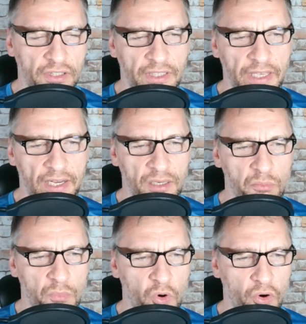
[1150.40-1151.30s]
getting
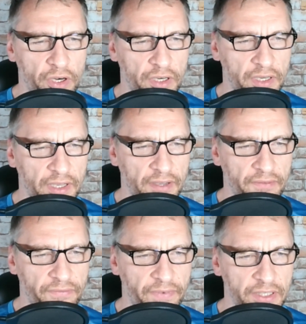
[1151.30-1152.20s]
more
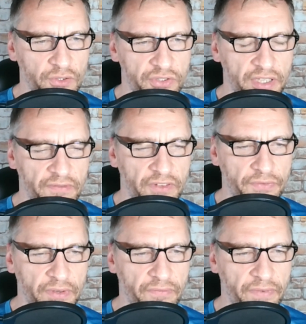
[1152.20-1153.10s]
venues, 10
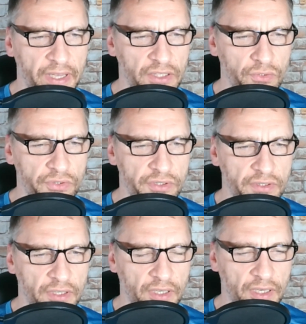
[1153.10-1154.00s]
different venues,
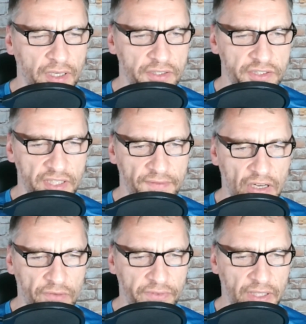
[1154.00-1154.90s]
7 out
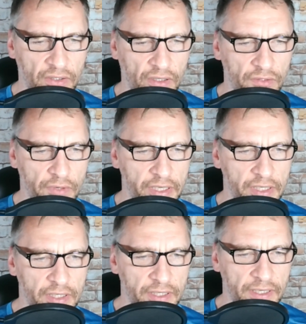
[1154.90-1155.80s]
of 10
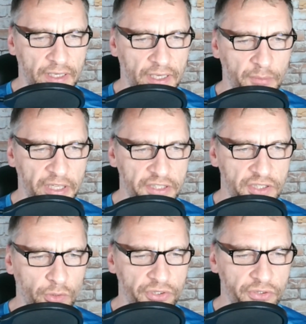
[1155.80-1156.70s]
already, and
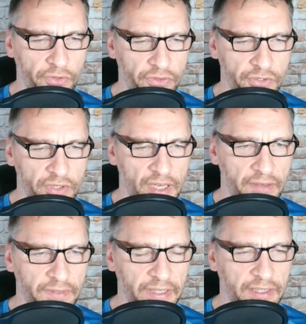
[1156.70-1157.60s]
so on. So they
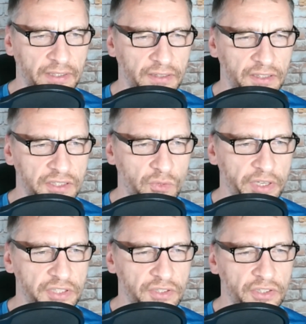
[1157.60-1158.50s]
have like these
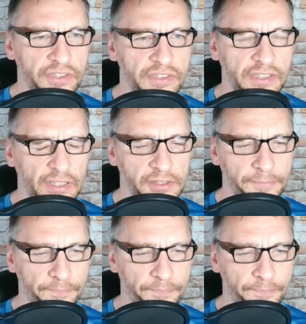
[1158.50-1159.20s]
quests here and stats.